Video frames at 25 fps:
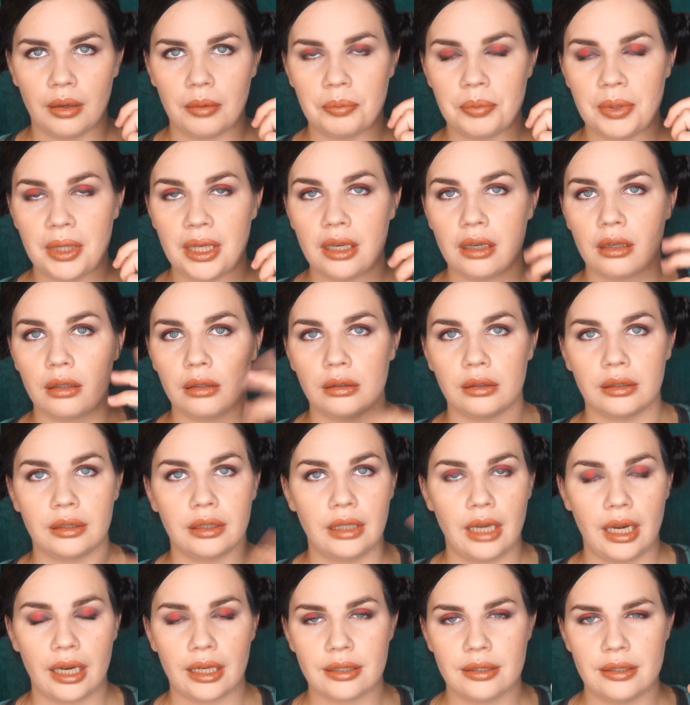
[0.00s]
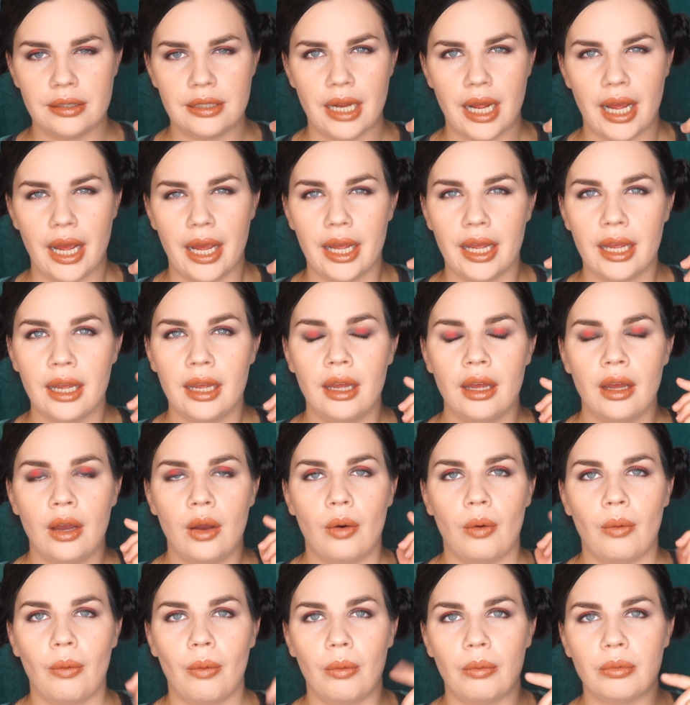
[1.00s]
peel the next day
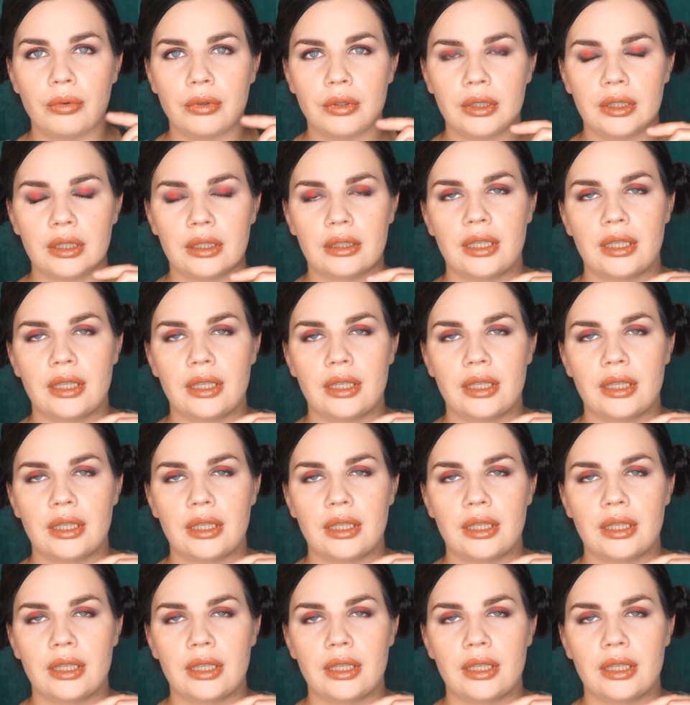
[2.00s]
over it,